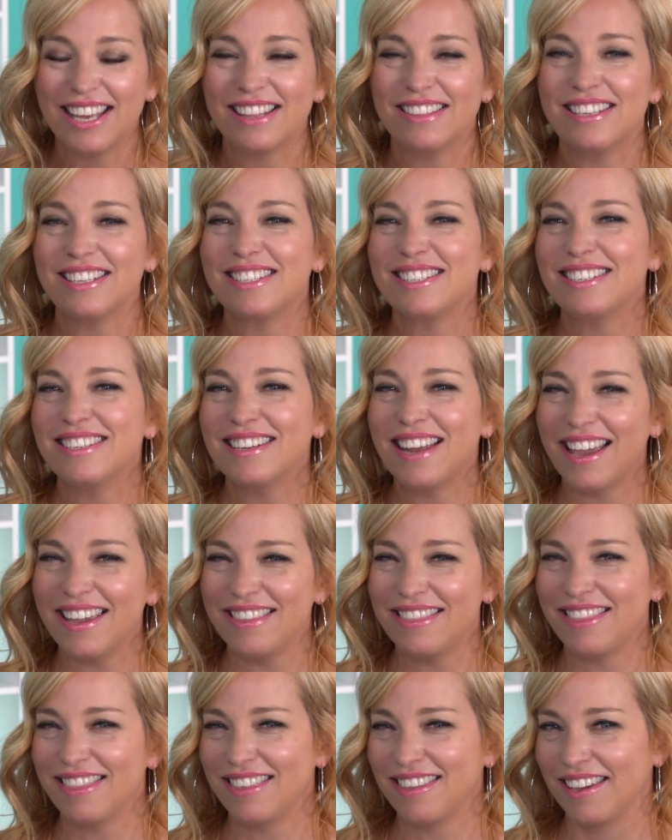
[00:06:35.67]
This
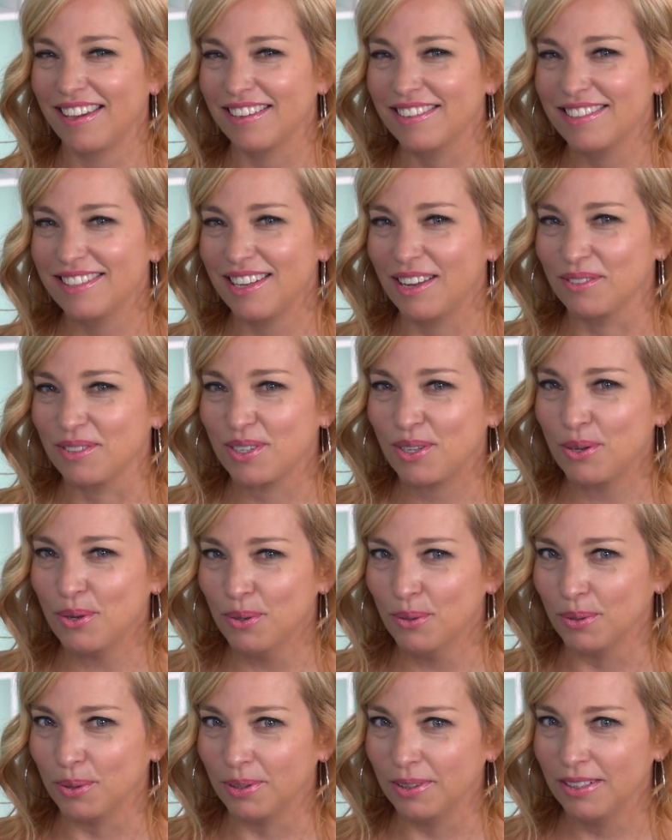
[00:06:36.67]
ninth thing sounds
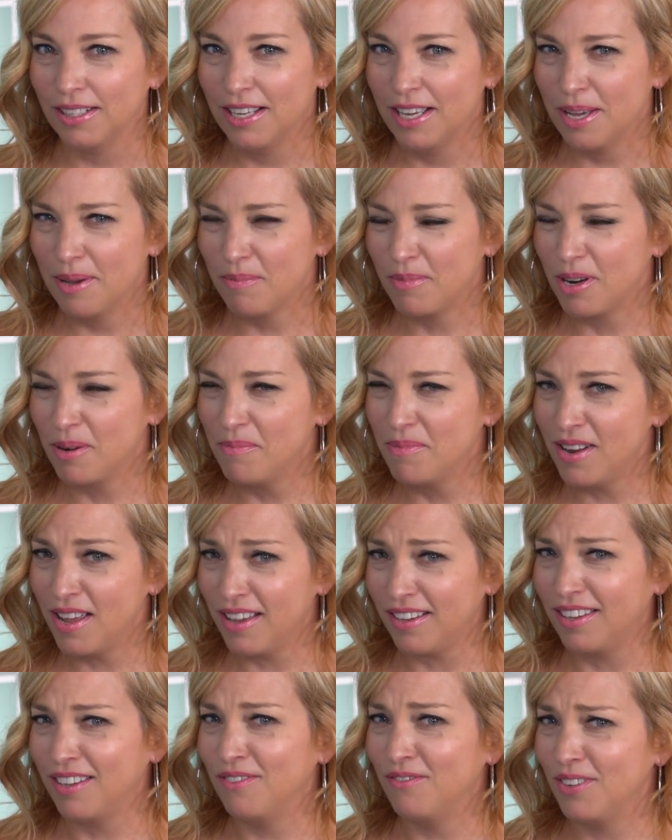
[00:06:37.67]
cool, but I'm
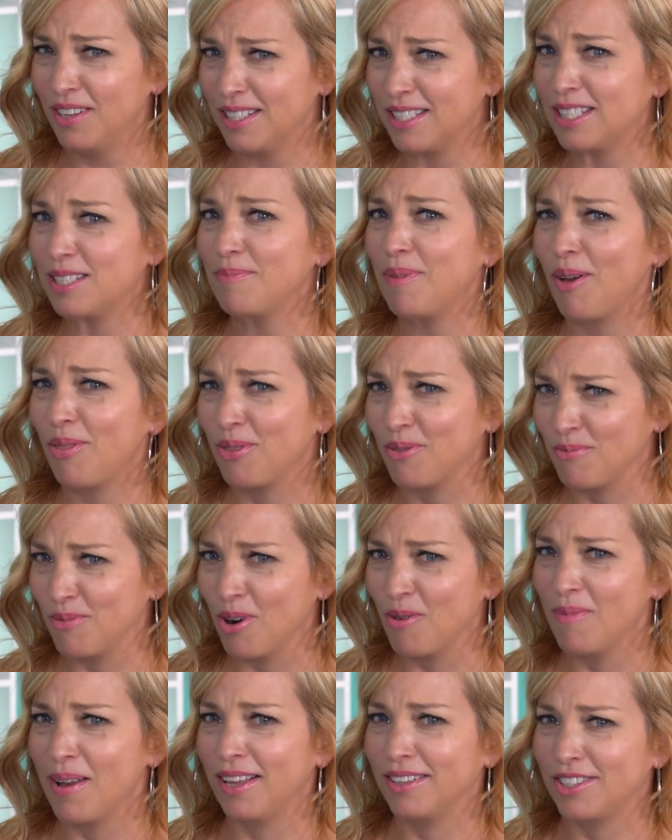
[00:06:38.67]
not convinced about the
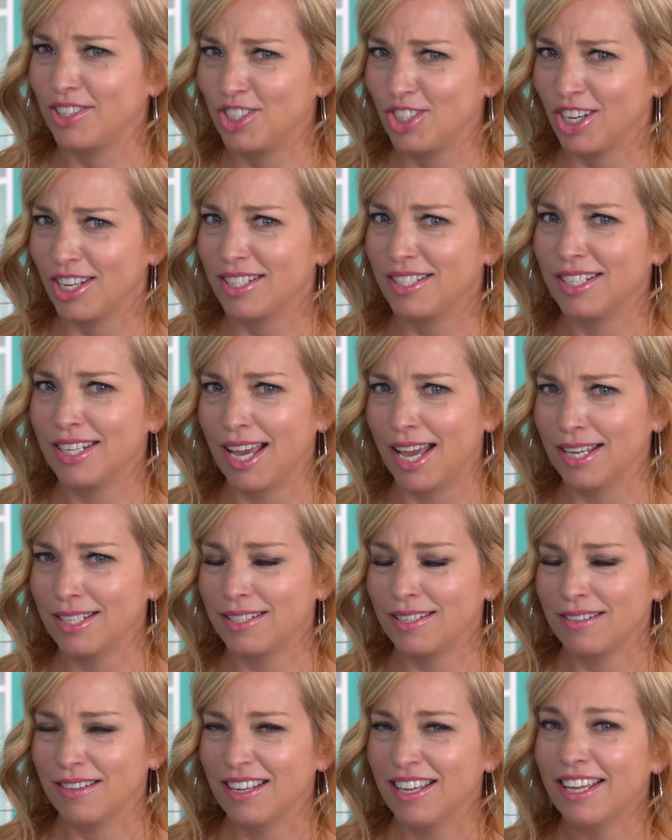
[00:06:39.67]
romance just
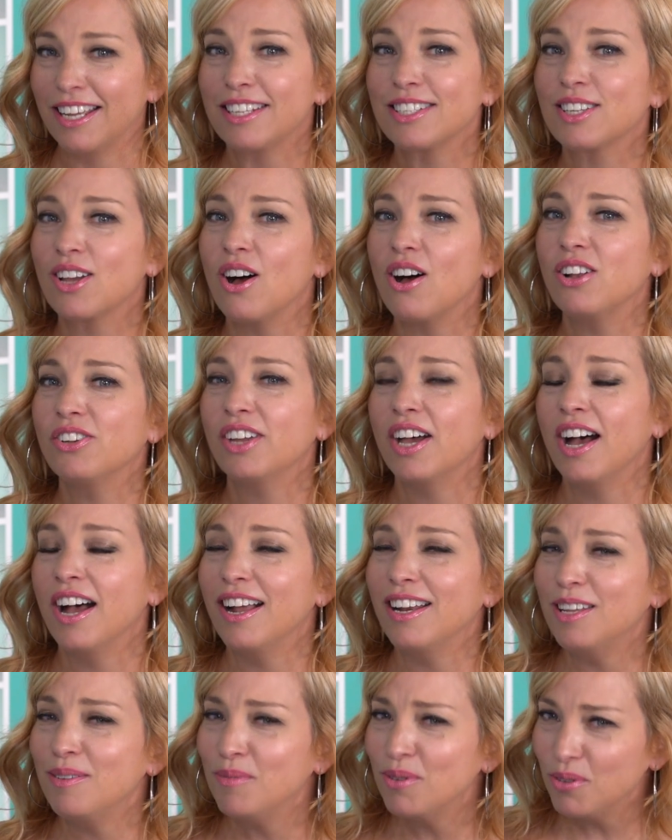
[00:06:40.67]
yet. It's called
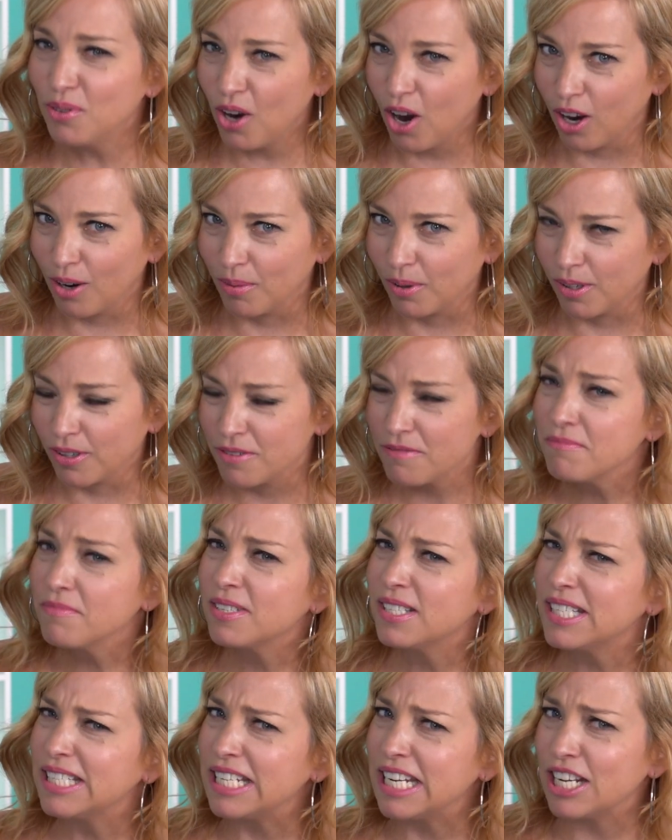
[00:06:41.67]
Honeymoon Harbor
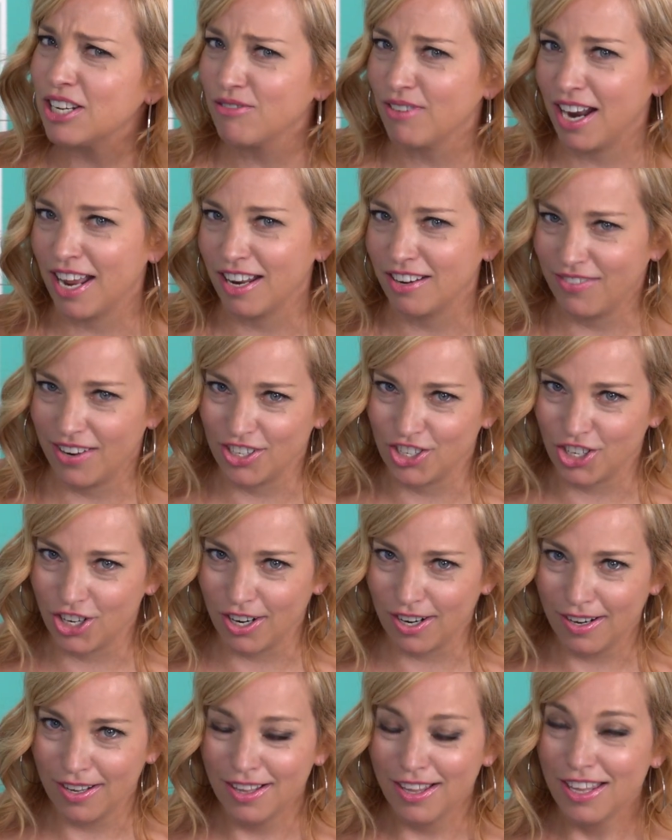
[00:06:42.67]
Stingray
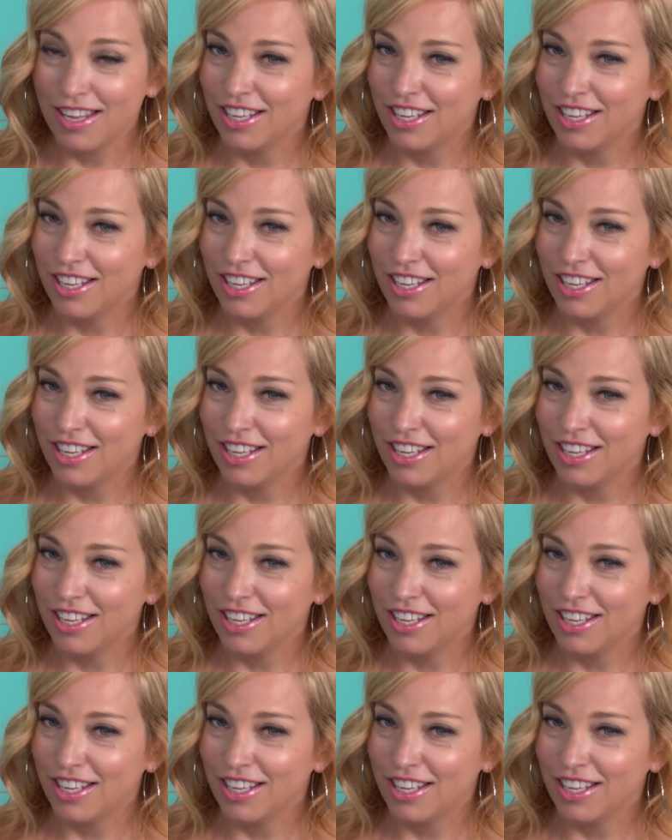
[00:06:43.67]
Adventure.